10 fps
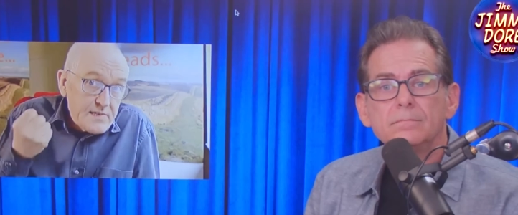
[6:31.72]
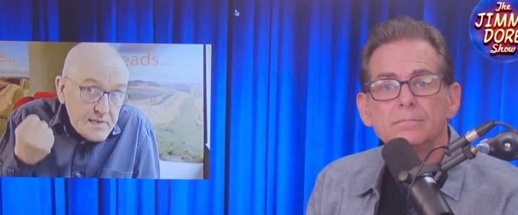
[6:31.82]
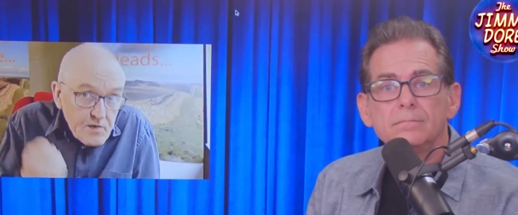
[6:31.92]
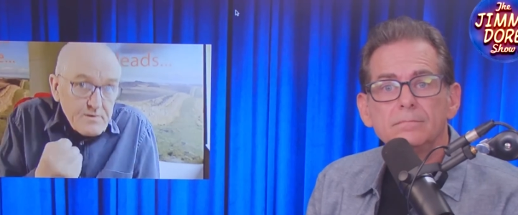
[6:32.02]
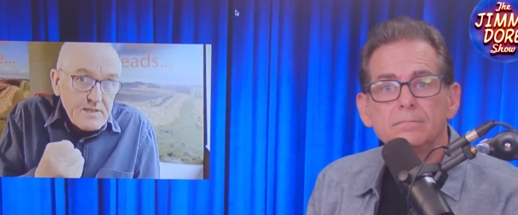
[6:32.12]

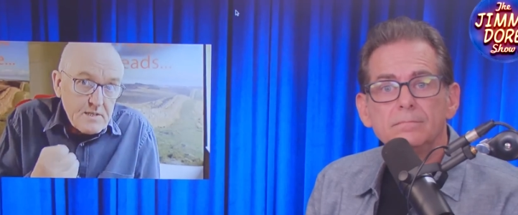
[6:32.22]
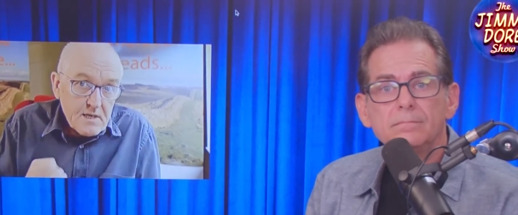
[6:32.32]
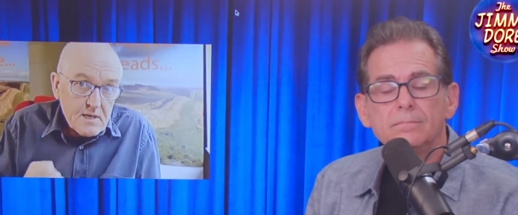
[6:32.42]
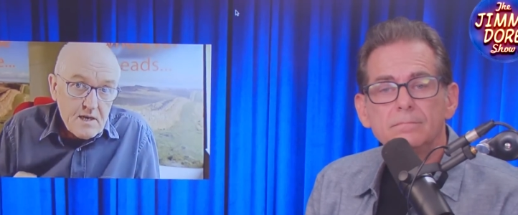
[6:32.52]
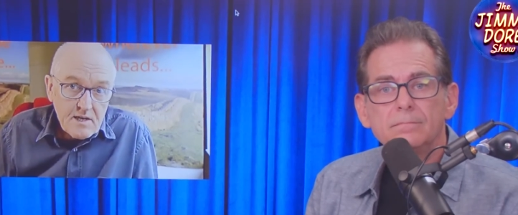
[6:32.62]
Speaker 1: the increase
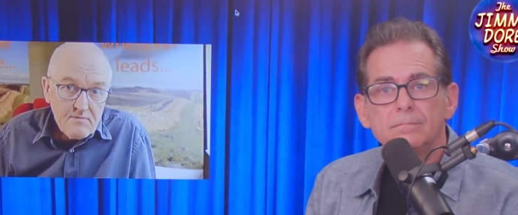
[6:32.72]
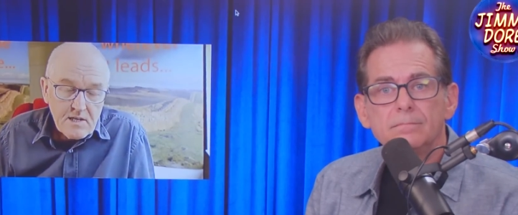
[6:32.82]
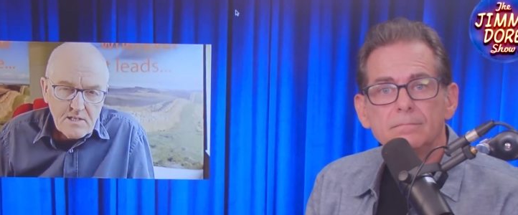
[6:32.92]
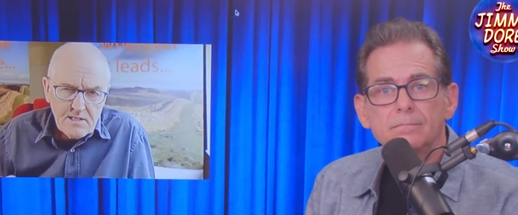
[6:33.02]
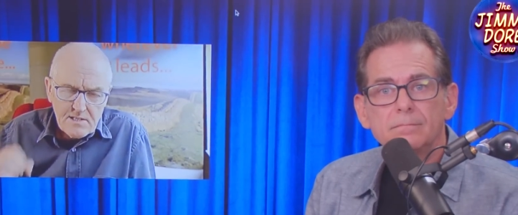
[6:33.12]
in the
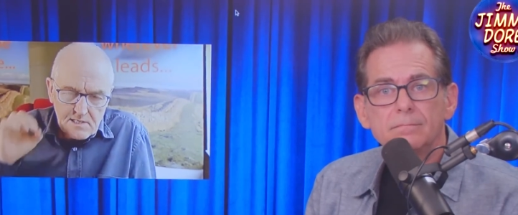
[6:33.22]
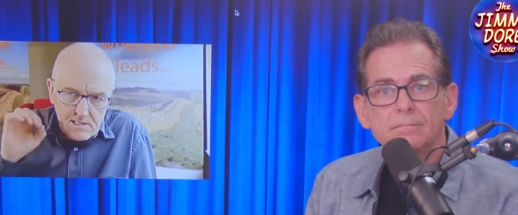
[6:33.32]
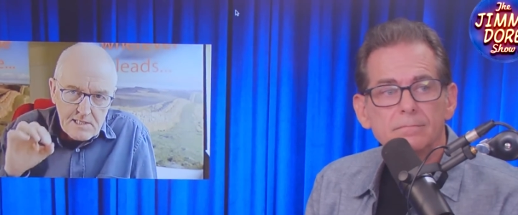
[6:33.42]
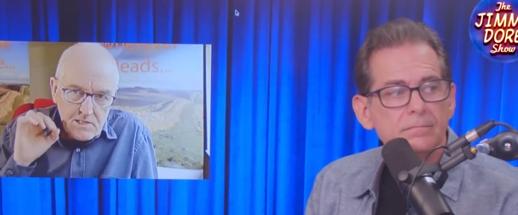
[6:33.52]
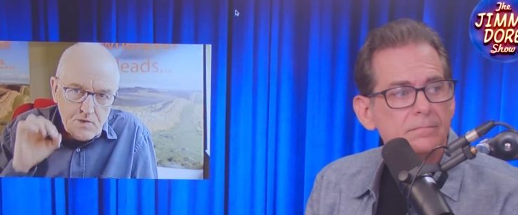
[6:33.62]
cardiovascular disease. That is the